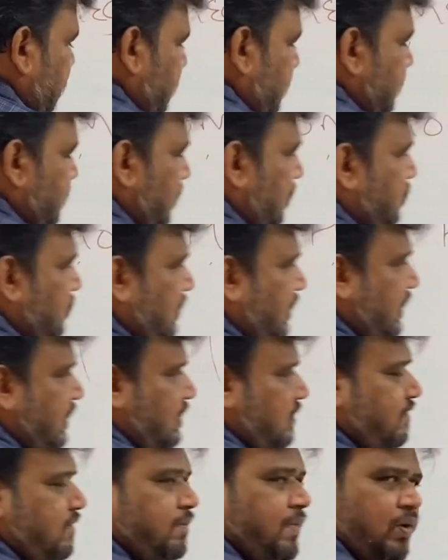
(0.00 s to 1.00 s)
this is also
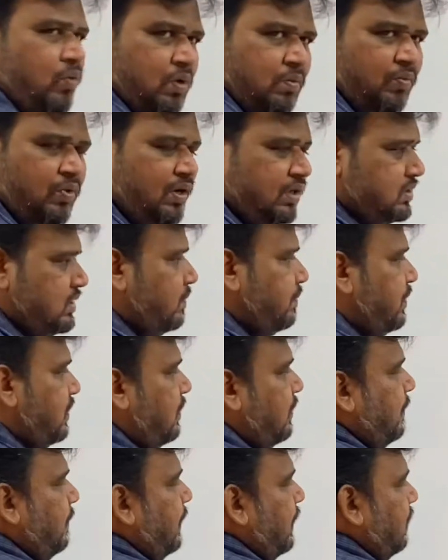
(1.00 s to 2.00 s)
negative feedback. One more
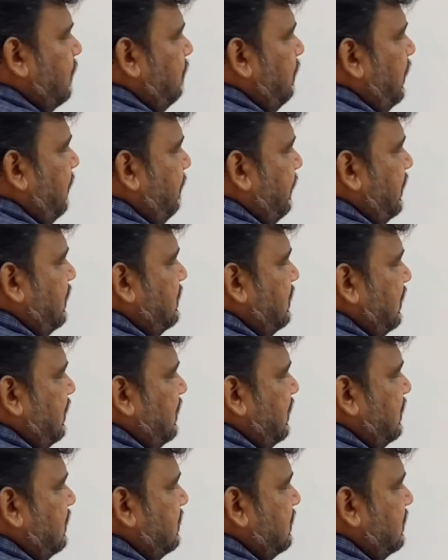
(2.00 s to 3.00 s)
example. BP is
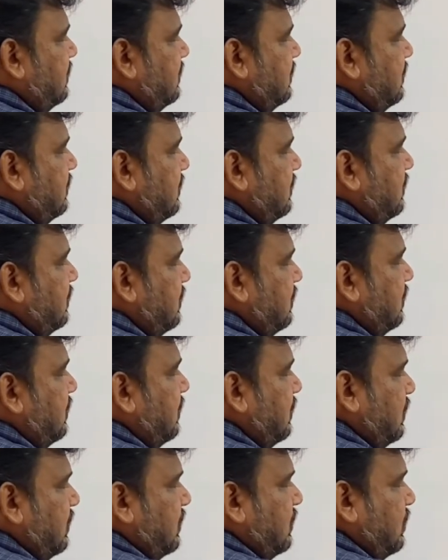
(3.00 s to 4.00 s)
increased.
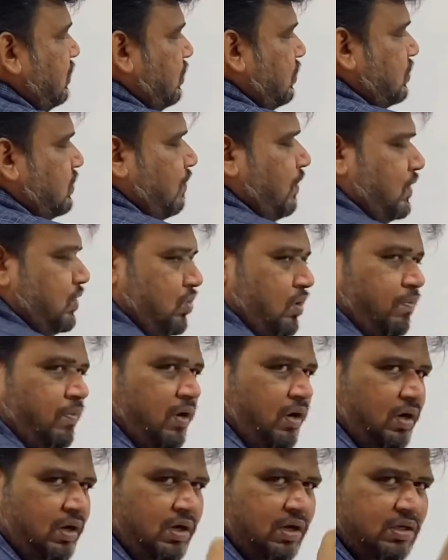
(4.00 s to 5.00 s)
So what your
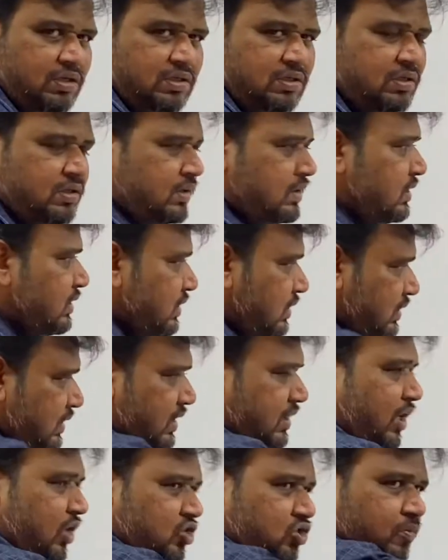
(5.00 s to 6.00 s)
body does?
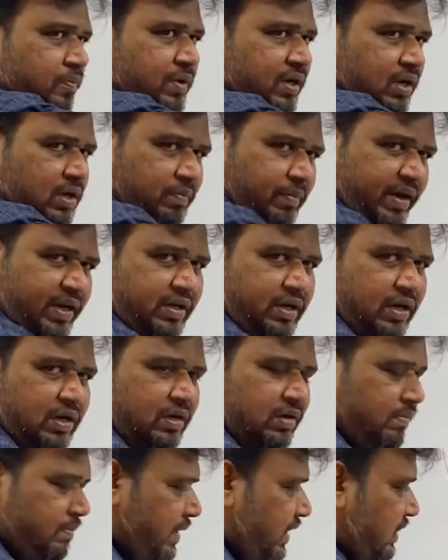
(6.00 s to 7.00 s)
It has to bring it
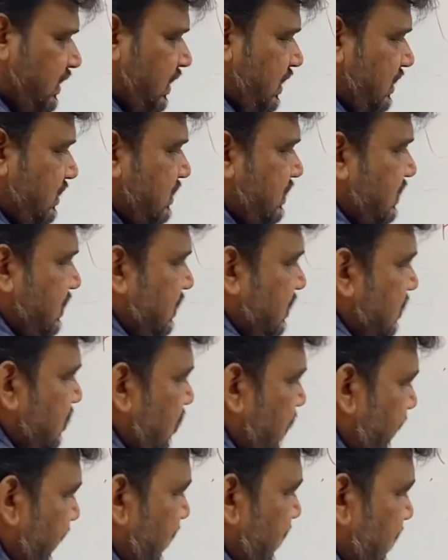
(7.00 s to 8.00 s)
maintained. Maintenance.
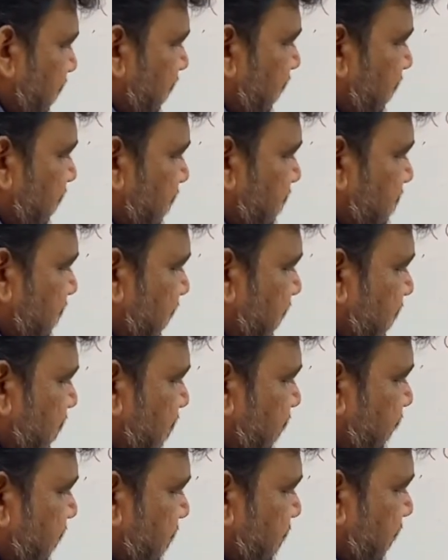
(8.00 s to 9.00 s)
So maintaining is
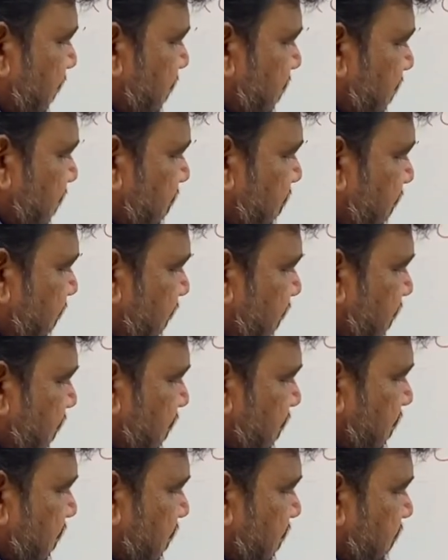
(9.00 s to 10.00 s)
negative feedback. Remember,
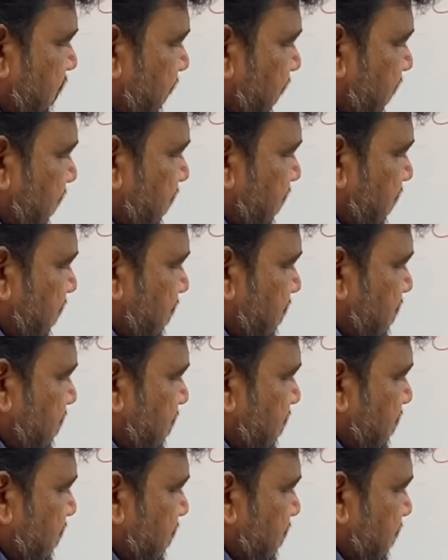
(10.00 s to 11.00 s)

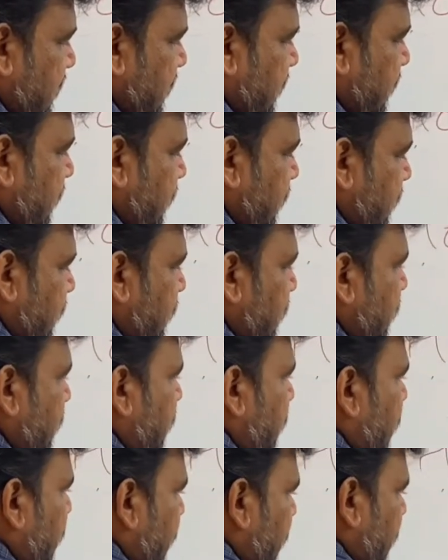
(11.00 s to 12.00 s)
maintenance.
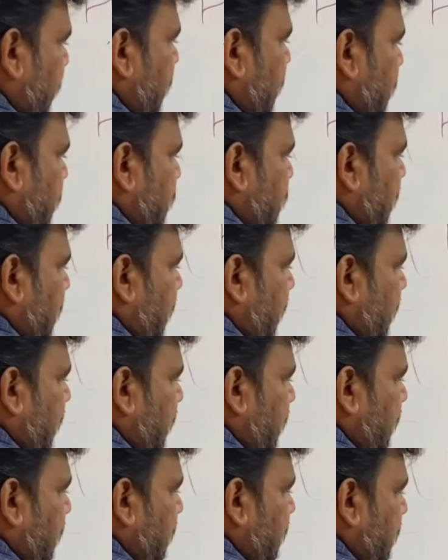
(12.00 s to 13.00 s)
So
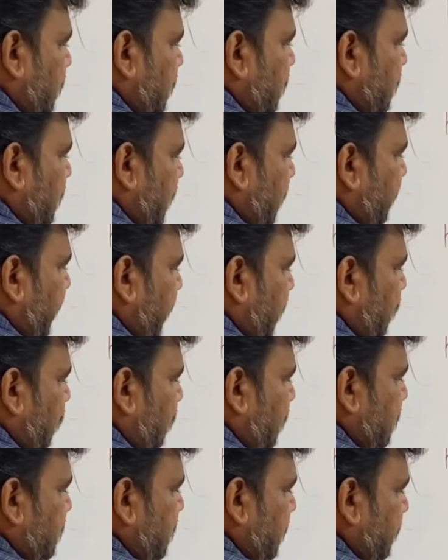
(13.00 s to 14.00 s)
here the
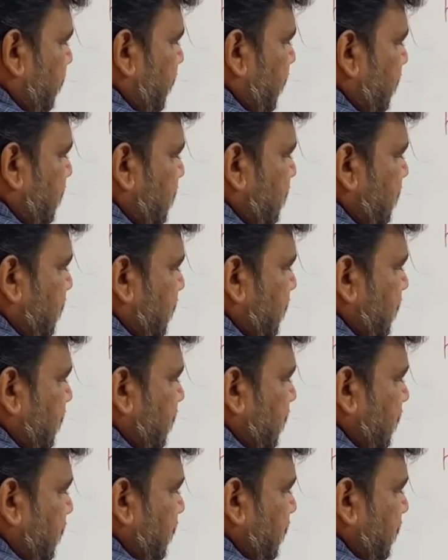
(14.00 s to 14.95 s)
baroreceptors